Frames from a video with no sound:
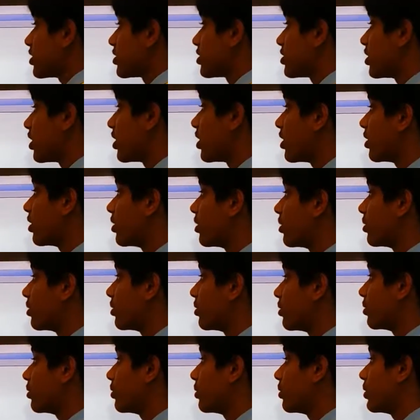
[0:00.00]

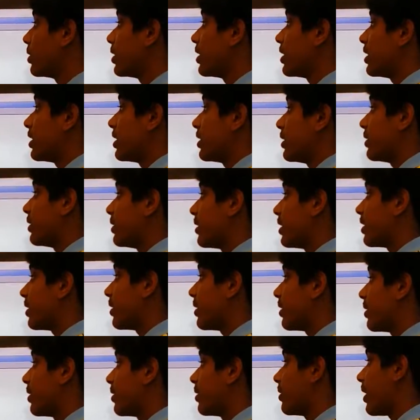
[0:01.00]
So
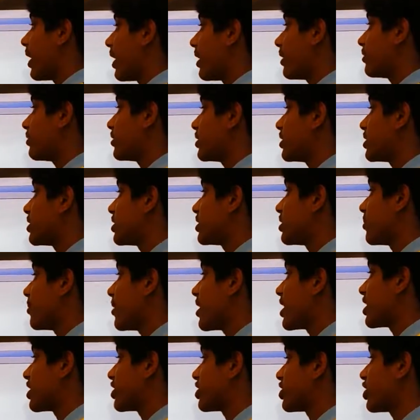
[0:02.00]
and to
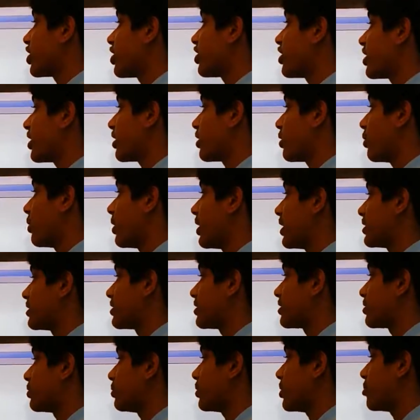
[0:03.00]
make sure it
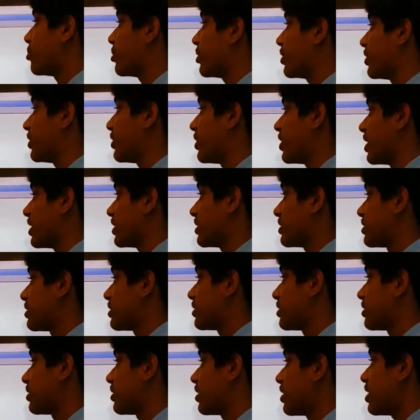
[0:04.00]
quits, we put
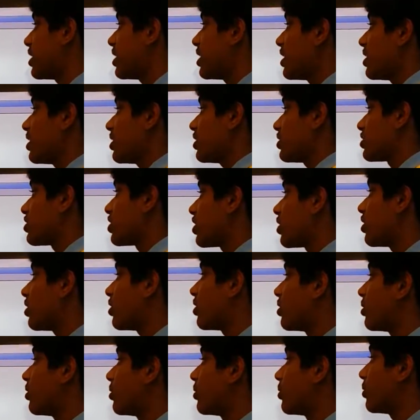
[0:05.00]
this.
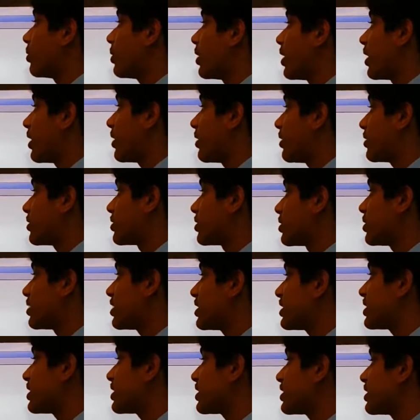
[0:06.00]
So
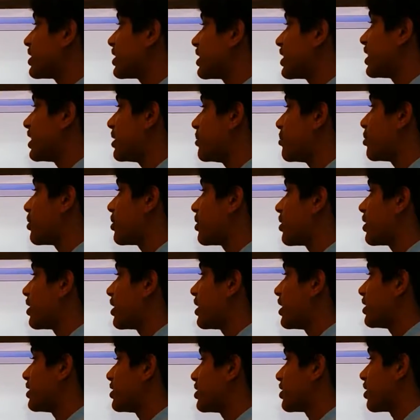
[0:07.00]
this is the keyboard
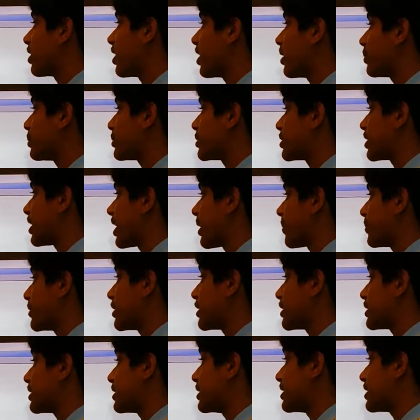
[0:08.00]
interrupt. So that
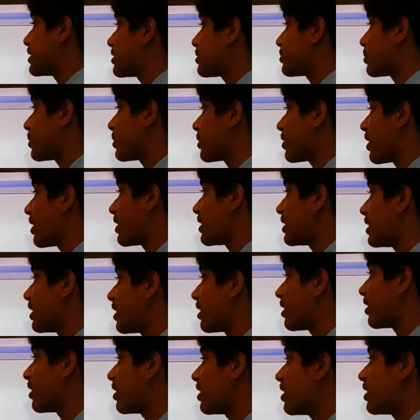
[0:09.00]
means this one right
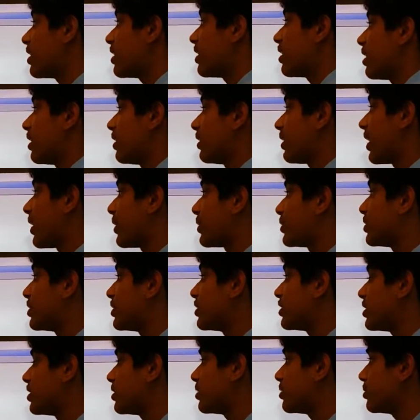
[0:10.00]
here allows you
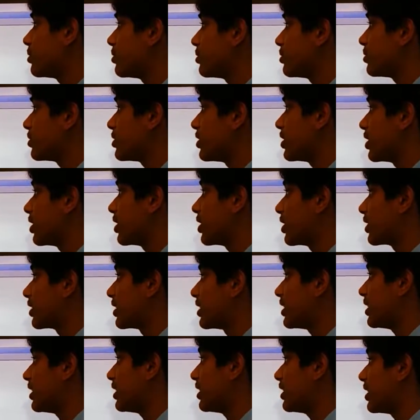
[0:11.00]
to use the
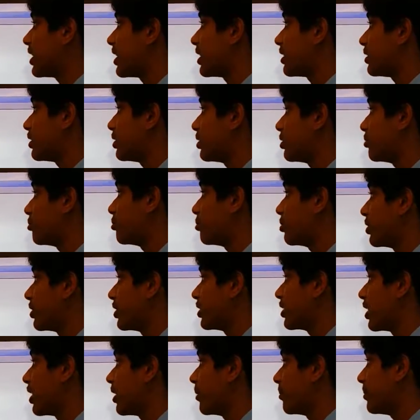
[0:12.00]
key that you
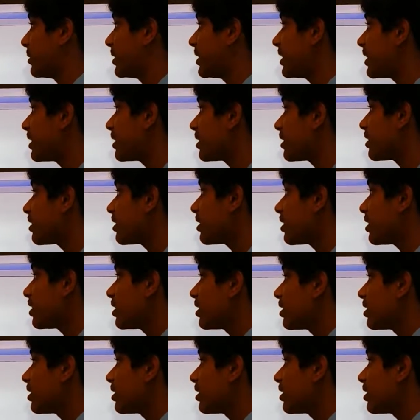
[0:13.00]
put up here